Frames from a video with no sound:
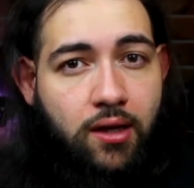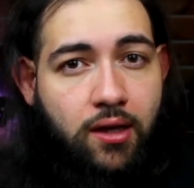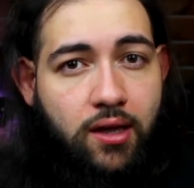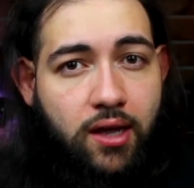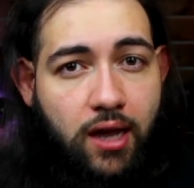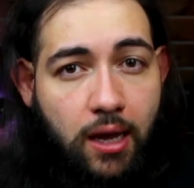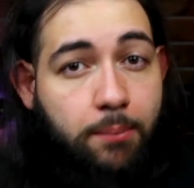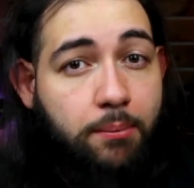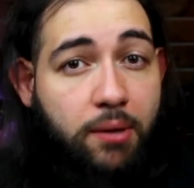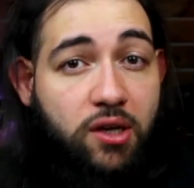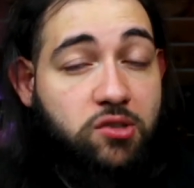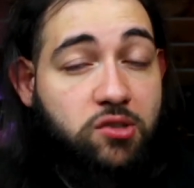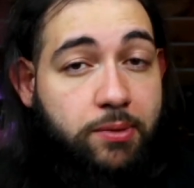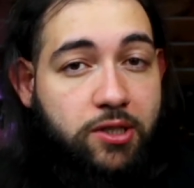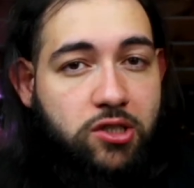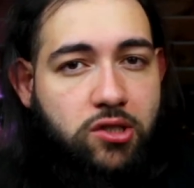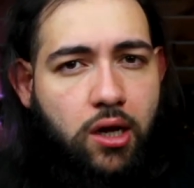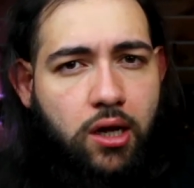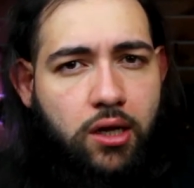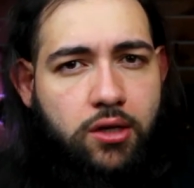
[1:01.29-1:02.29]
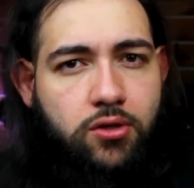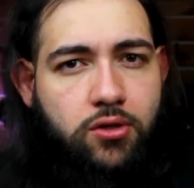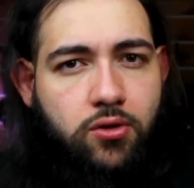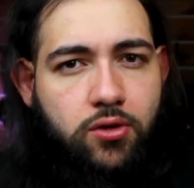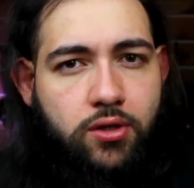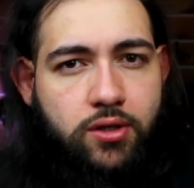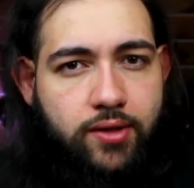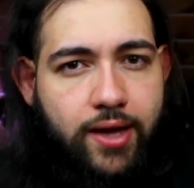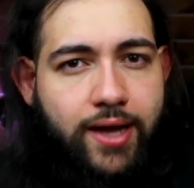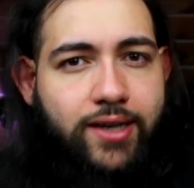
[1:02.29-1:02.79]
it must be done
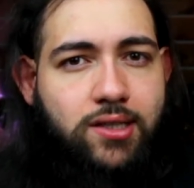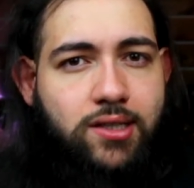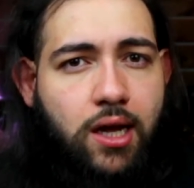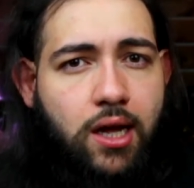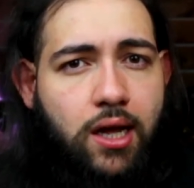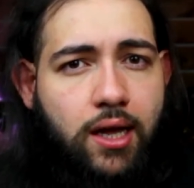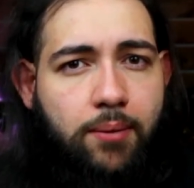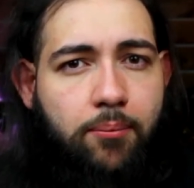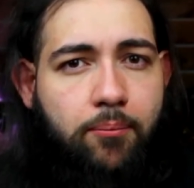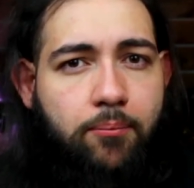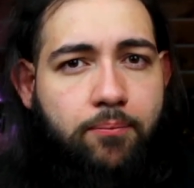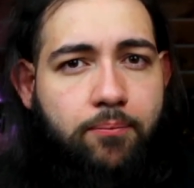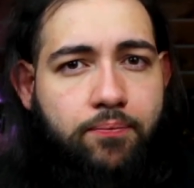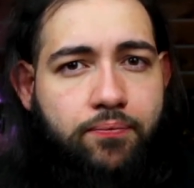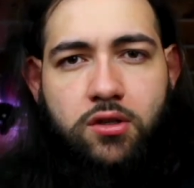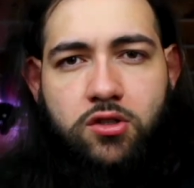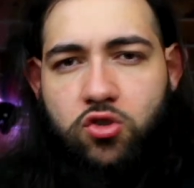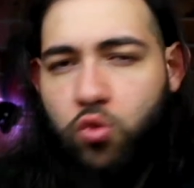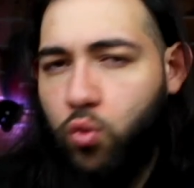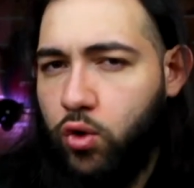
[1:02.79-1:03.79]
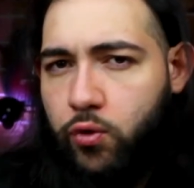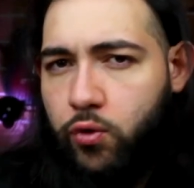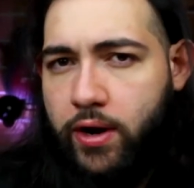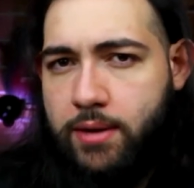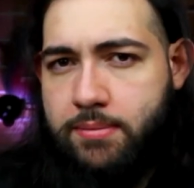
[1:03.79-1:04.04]
during that time. So what do I